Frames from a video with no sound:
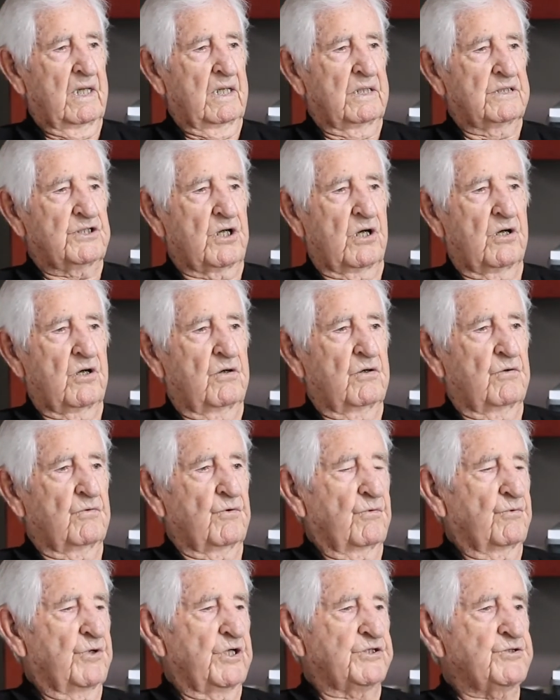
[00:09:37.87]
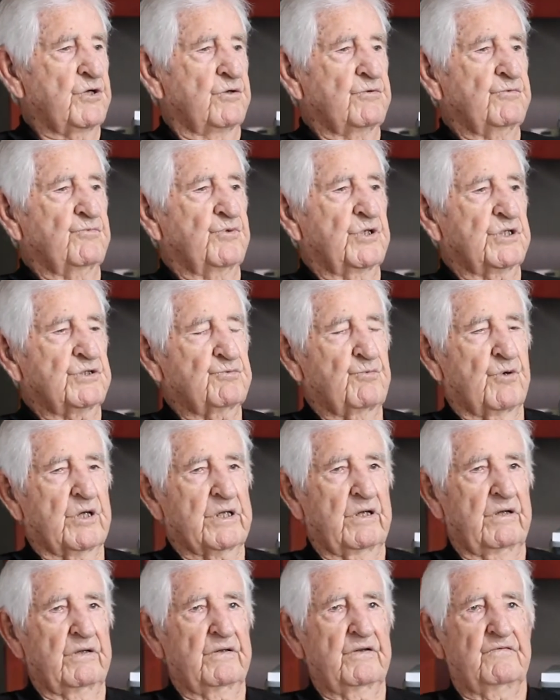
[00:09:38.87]
So Richard was one
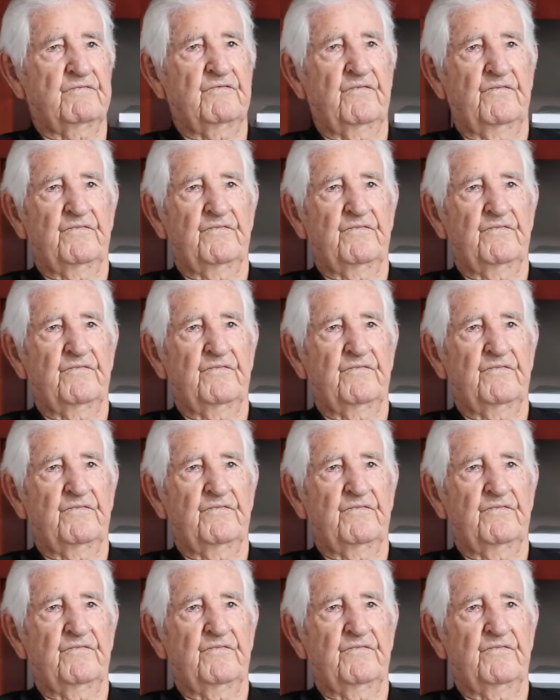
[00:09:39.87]
of the